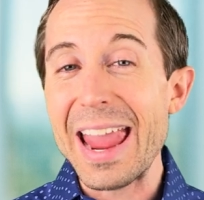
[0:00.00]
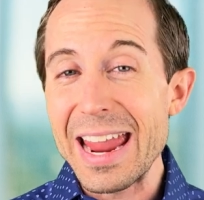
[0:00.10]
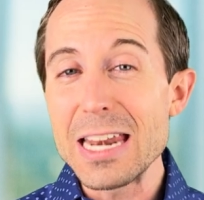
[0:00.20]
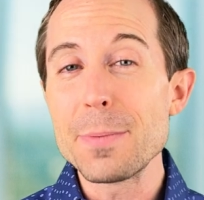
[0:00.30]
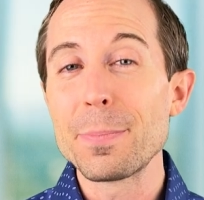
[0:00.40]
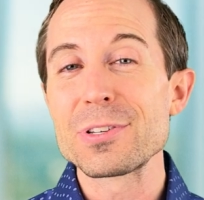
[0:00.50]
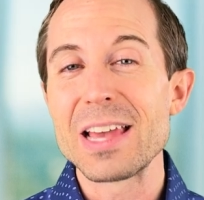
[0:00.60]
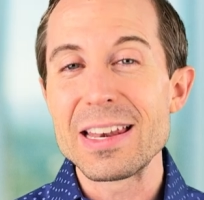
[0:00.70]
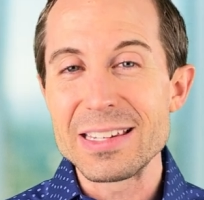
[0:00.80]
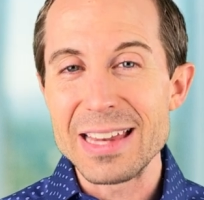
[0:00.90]

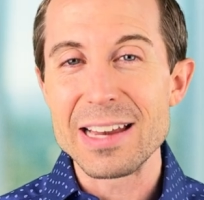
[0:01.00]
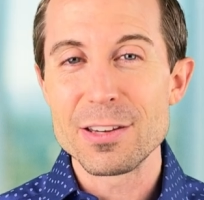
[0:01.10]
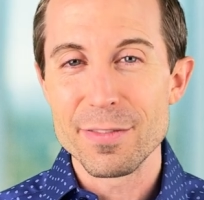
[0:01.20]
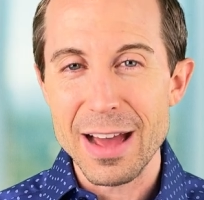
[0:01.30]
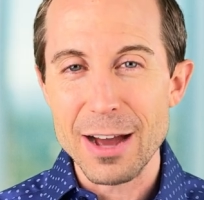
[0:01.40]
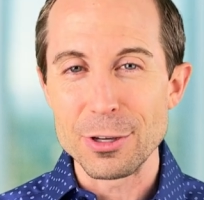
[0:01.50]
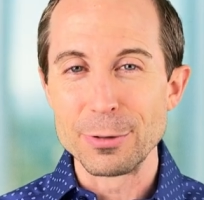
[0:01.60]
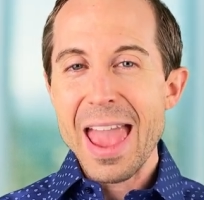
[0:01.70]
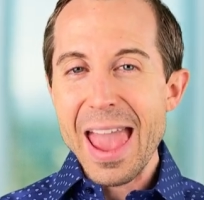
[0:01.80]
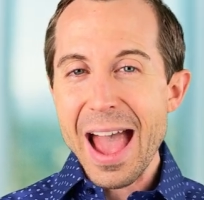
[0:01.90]
80% debt to value.